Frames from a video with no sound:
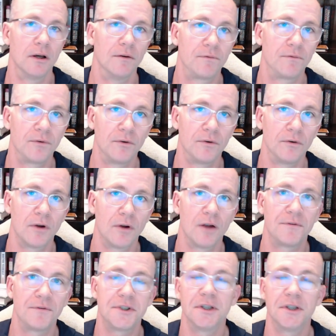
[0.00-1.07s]
For our
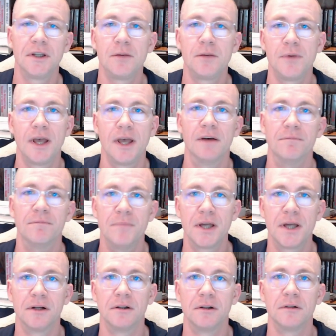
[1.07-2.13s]
facility, we have
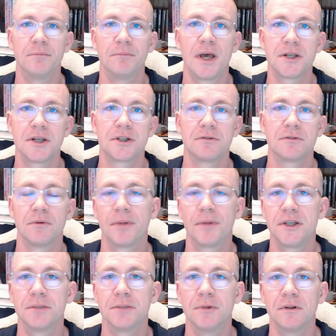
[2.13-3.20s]
metal mesh
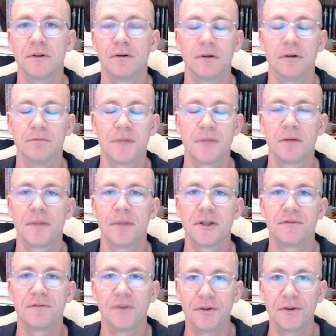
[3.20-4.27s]
replaceable or metal
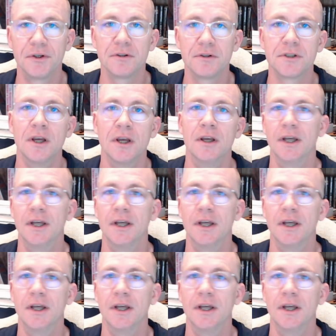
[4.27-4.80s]
mesh filters,